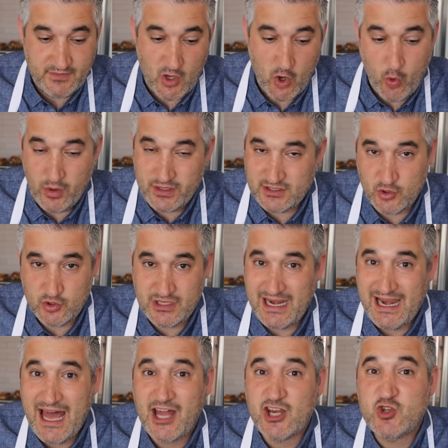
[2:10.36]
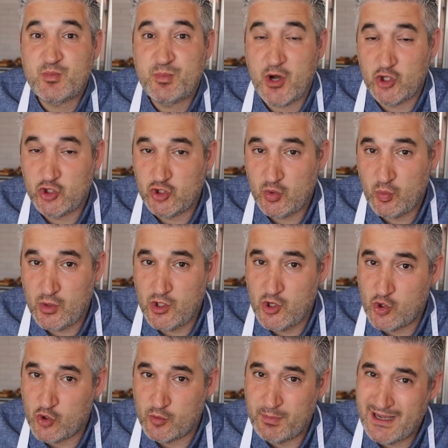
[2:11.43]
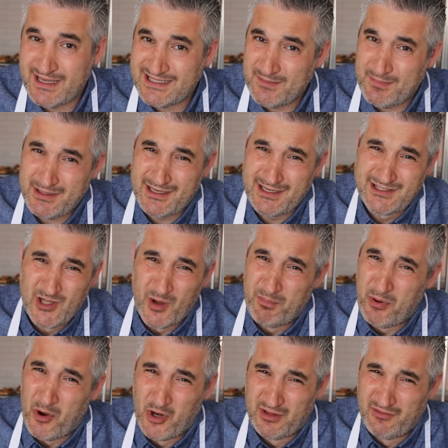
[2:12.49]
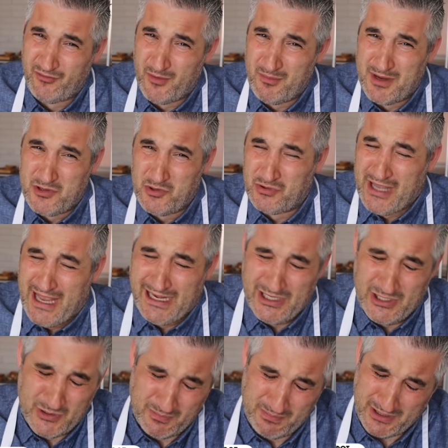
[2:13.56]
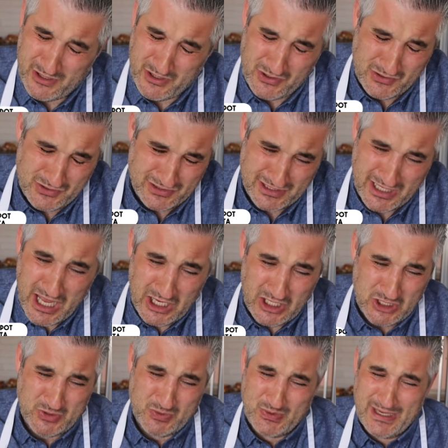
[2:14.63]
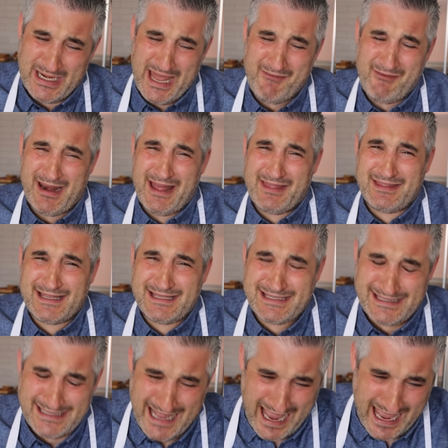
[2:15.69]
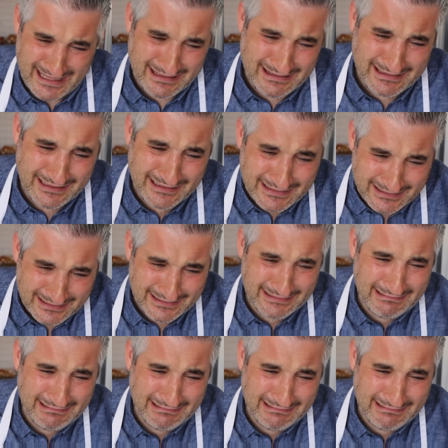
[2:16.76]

Always use a large pot when you cook pasta, but there is no point for me to tell you because you will never understand.